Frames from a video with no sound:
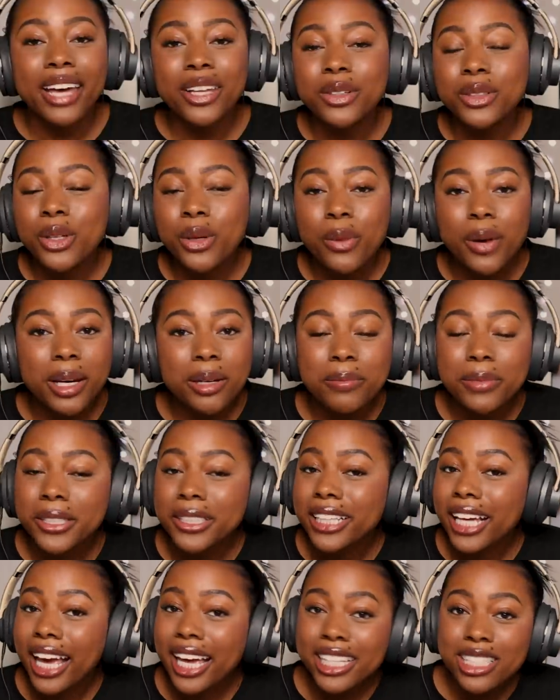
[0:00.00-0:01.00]
I don't know why
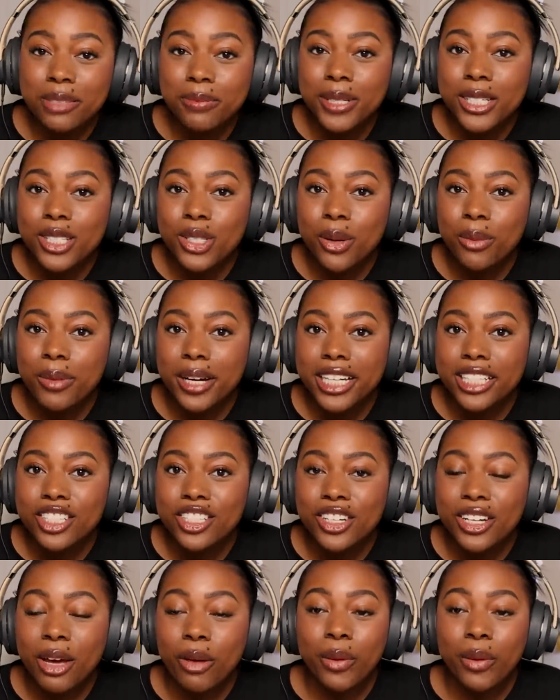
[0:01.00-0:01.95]
Billy hates me so much